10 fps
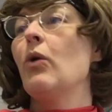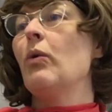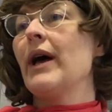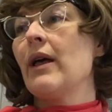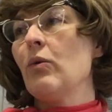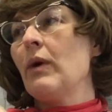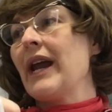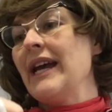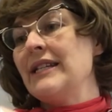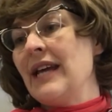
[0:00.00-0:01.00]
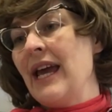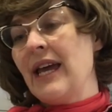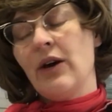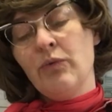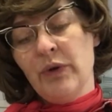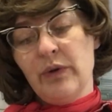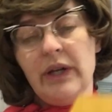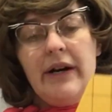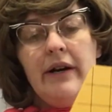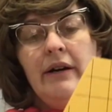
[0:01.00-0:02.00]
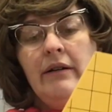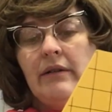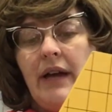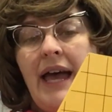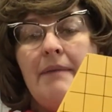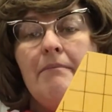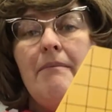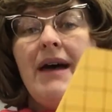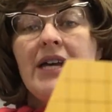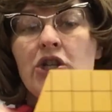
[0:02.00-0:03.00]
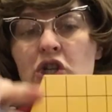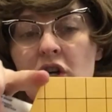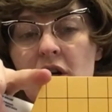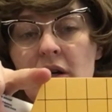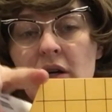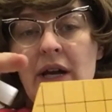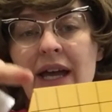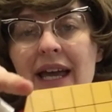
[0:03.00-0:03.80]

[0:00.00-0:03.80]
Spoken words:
Well, when I take a ruler and measure